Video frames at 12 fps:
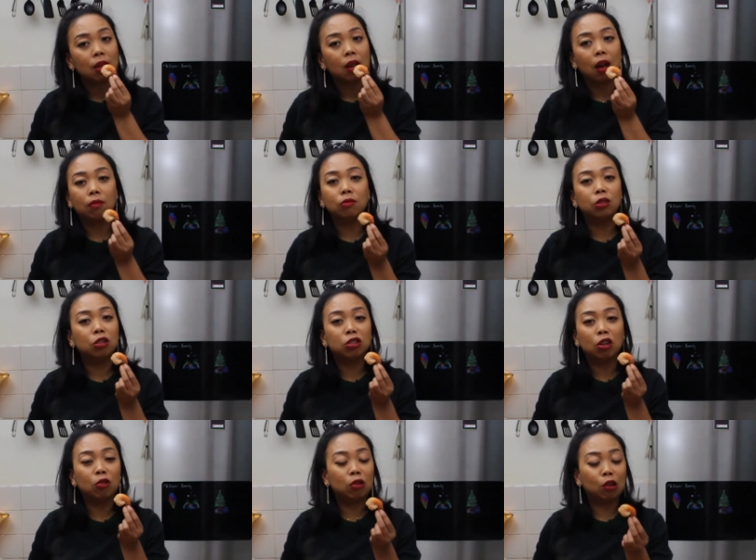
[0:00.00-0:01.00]
I'm just
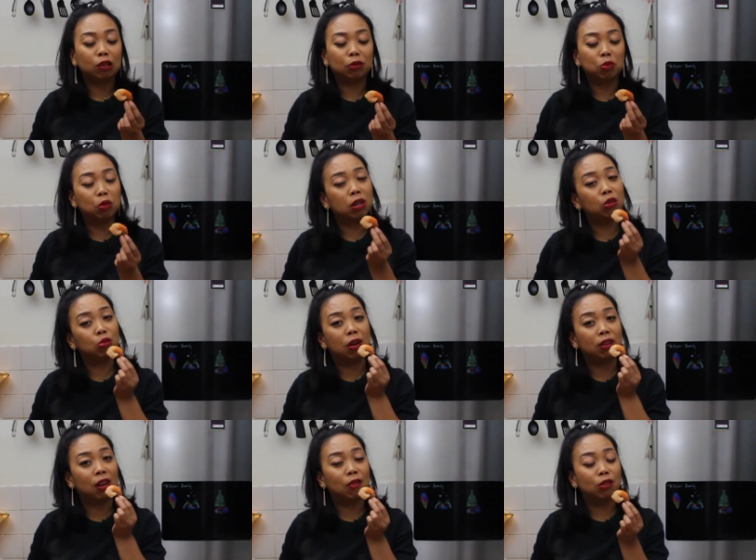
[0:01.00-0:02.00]
so lost for words
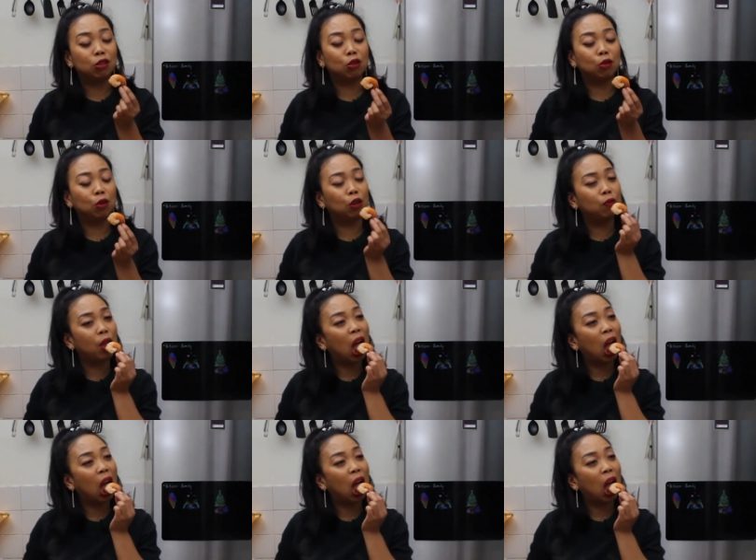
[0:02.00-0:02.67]
right now. It's so good.